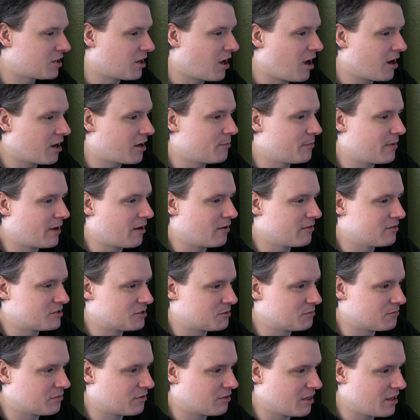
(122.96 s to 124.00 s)
to talk about
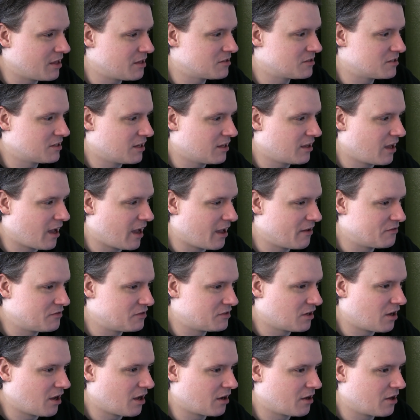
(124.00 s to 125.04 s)
some things that I
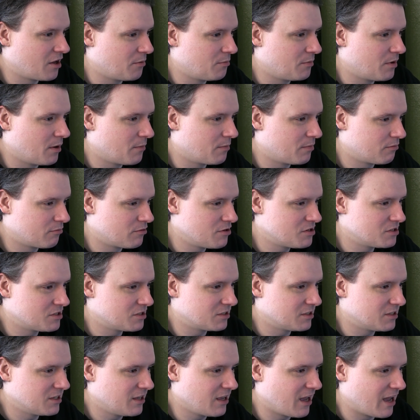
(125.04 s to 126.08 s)
saw come up
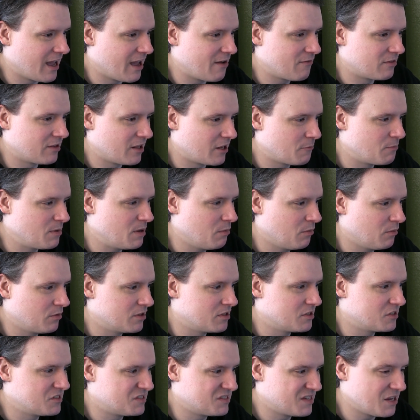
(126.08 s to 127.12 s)
recently. I have a lot of people
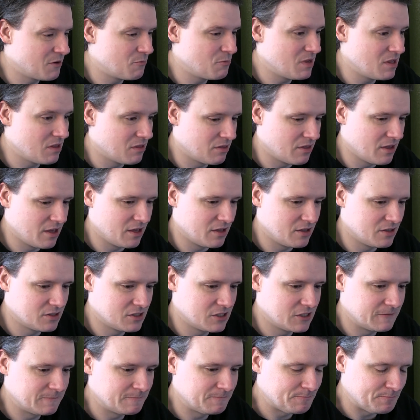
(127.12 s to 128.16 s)
that send me
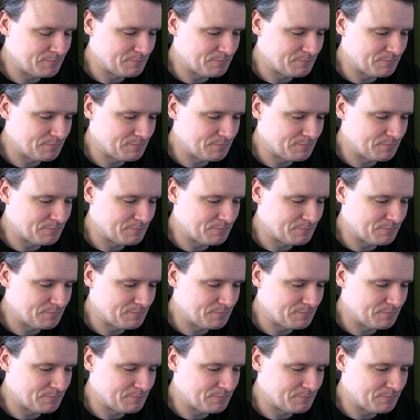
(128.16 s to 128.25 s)
things